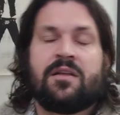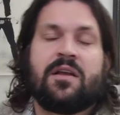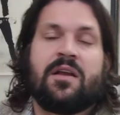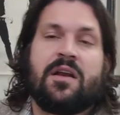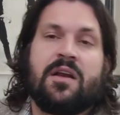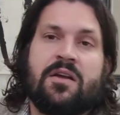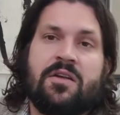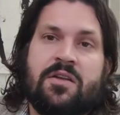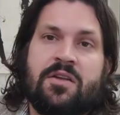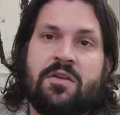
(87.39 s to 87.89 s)

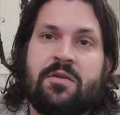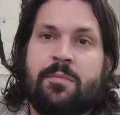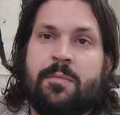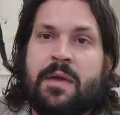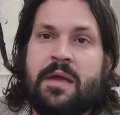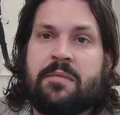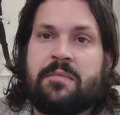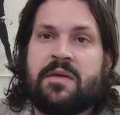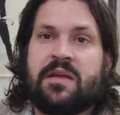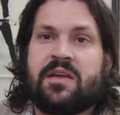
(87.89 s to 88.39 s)
You know, you
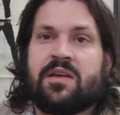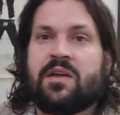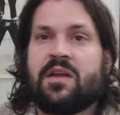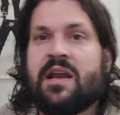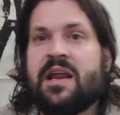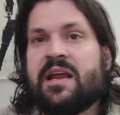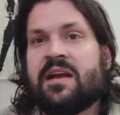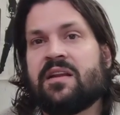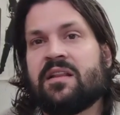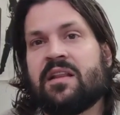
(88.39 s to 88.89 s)
maybe
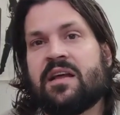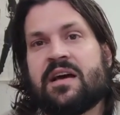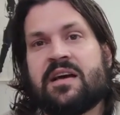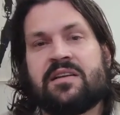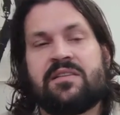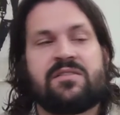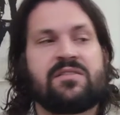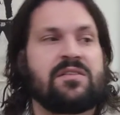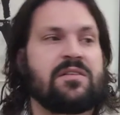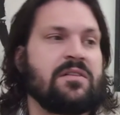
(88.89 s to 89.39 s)
can
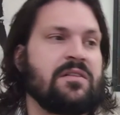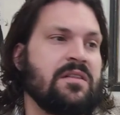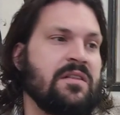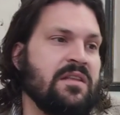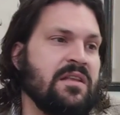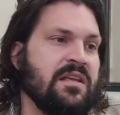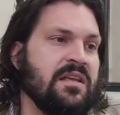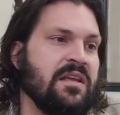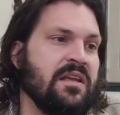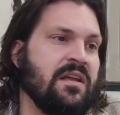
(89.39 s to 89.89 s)
analyze
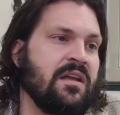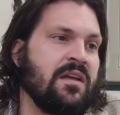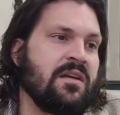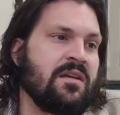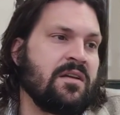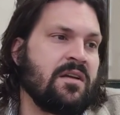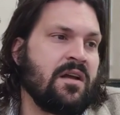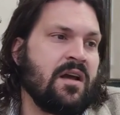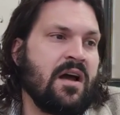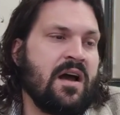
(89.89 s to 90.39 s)
the
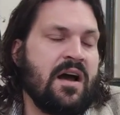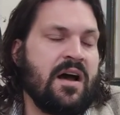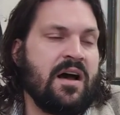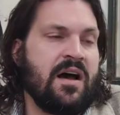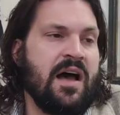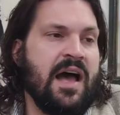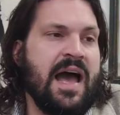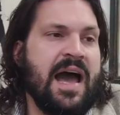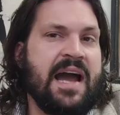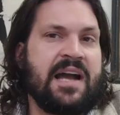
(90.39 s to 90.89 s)

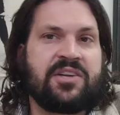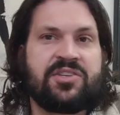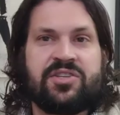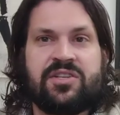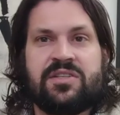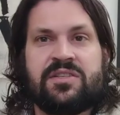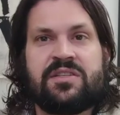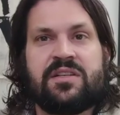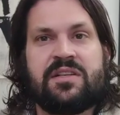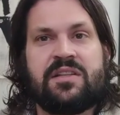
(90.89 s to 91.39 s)

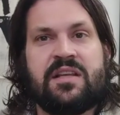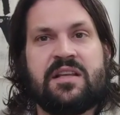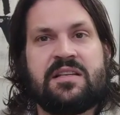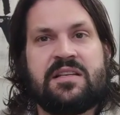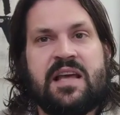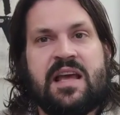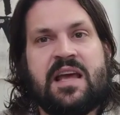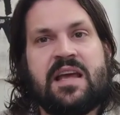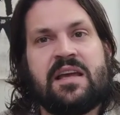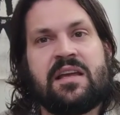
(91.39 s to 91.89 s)
actions that they
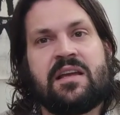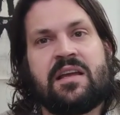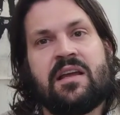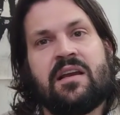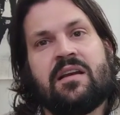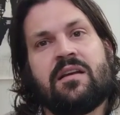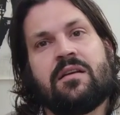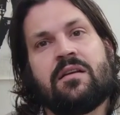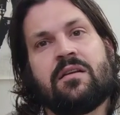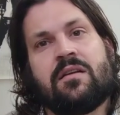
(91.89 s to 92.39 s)
take
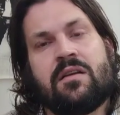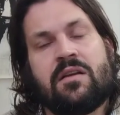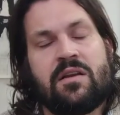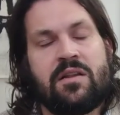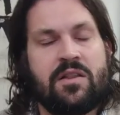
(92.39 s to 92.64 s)
and